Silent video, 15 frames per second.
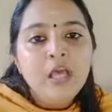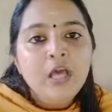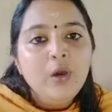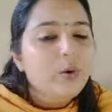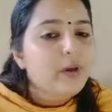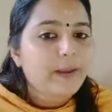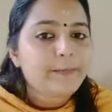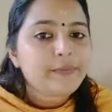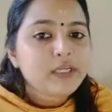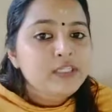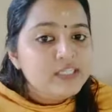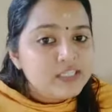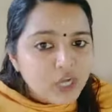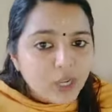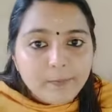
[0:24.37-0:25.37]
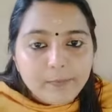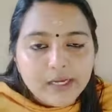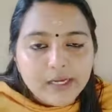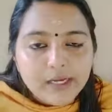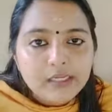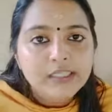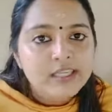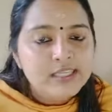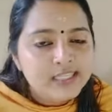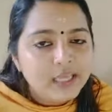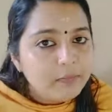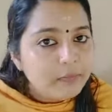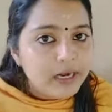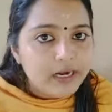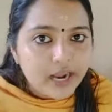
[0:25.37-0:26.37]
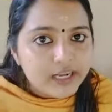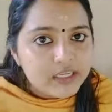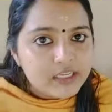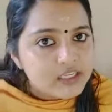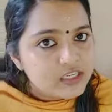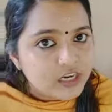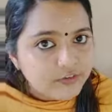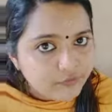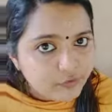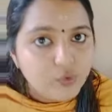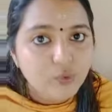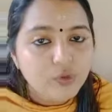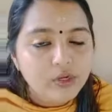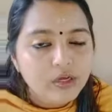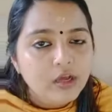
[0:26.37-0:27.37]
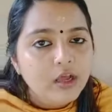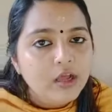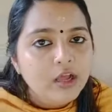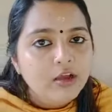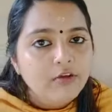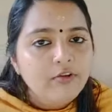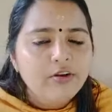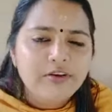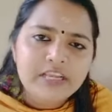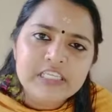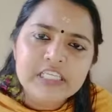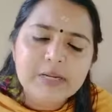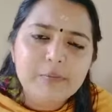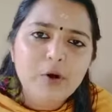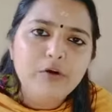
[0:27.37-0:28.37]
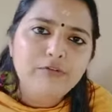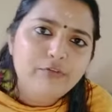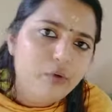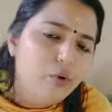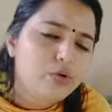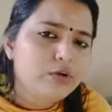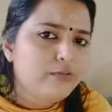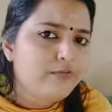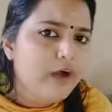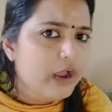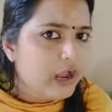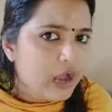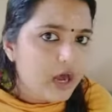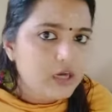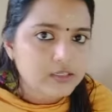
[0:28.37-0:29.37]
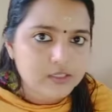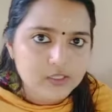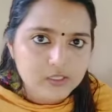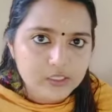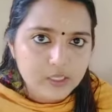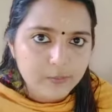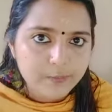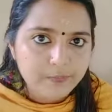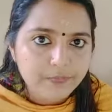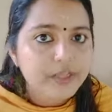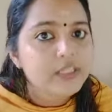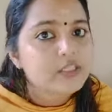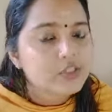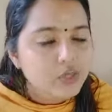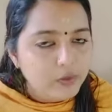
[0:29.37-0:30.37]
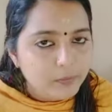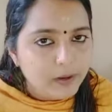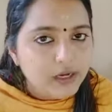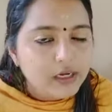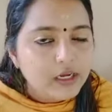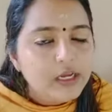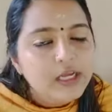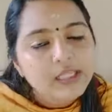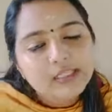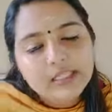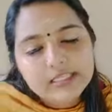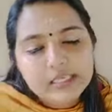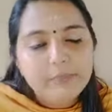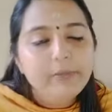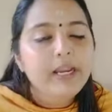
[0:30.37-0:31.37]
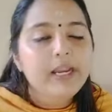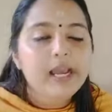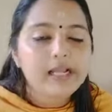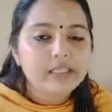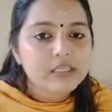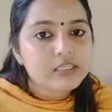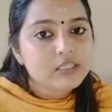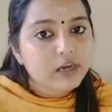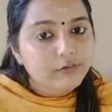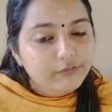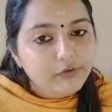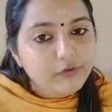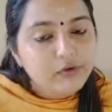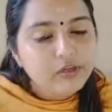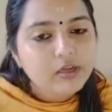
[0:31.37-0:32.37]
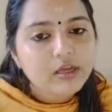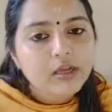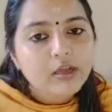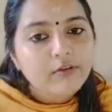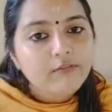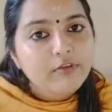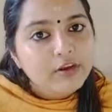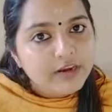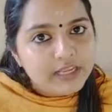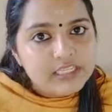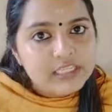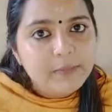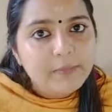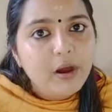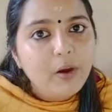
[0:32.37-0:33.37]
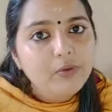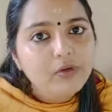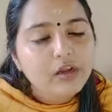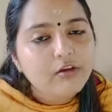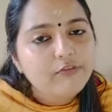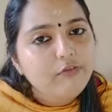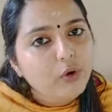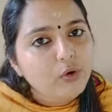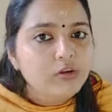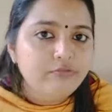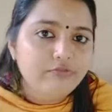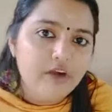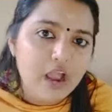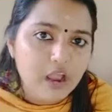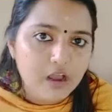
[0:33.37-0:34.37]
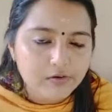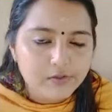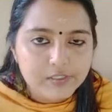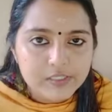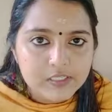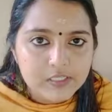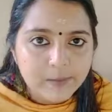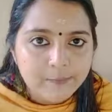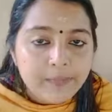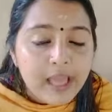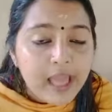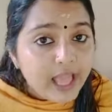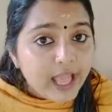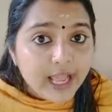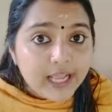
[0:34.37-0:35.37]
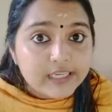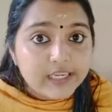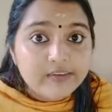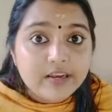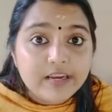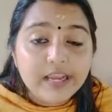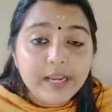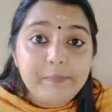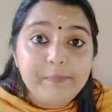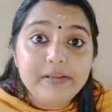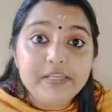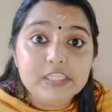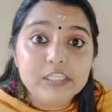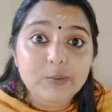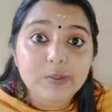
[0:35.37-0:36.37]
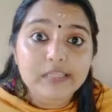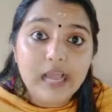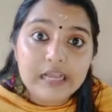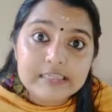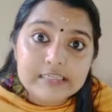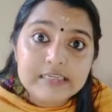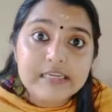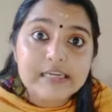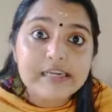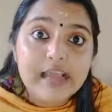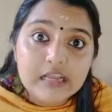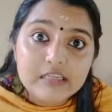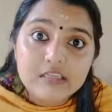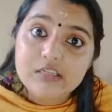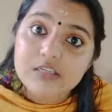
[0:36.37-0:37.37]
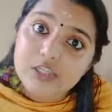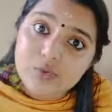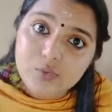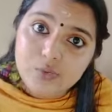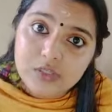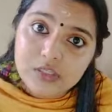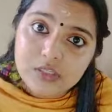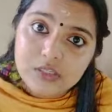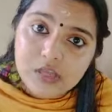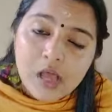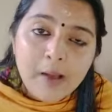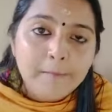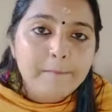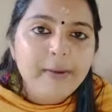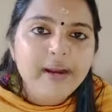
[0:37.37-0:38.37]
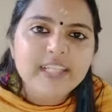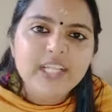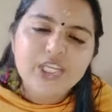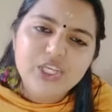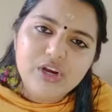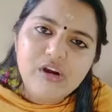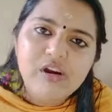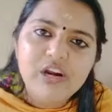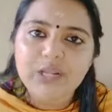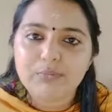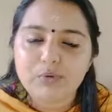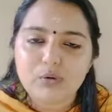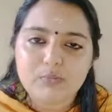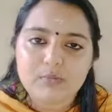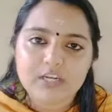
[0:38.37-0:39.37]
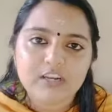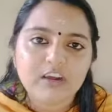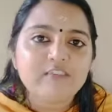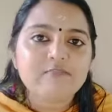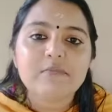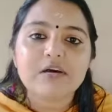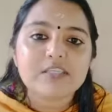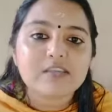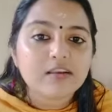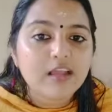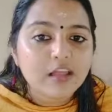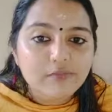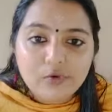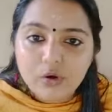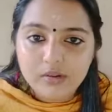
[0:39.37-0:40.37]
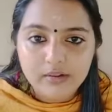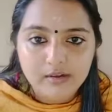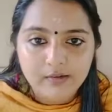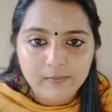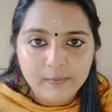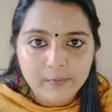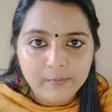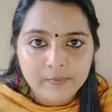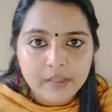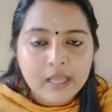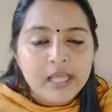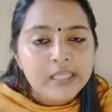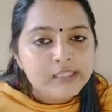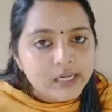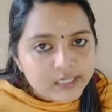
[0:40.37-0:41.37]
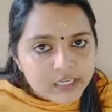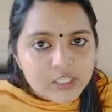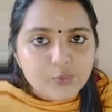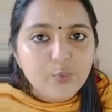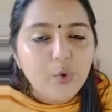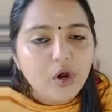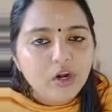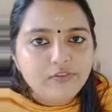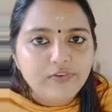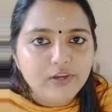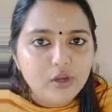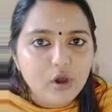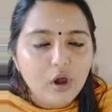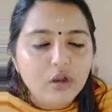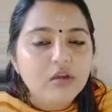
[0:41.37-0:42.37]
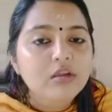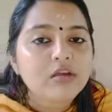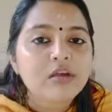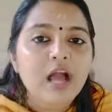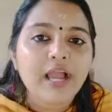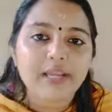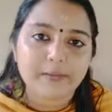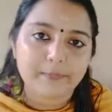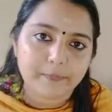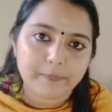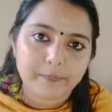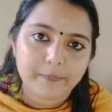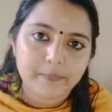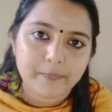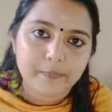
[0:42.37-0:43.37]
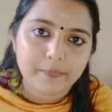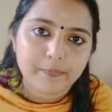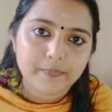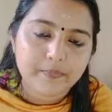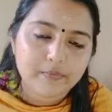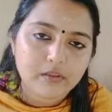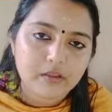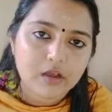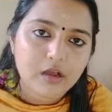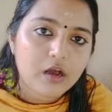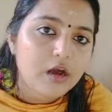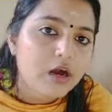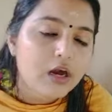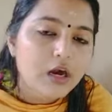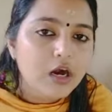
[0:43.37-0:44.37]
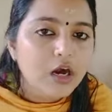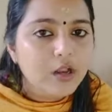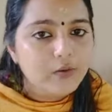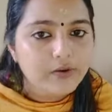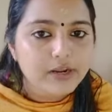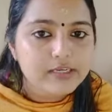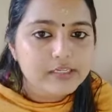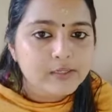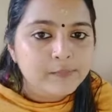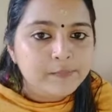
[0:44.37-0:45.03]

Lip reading: Okay, in stomach, the semi-digested food will rest about 4 to 5 hours. In stomach, the semi-digested food will rest about 4 to 5 hours and it will get mixed with acidic gastric juice by the churning movement of muscular wall. That is what we call chyme. Alright.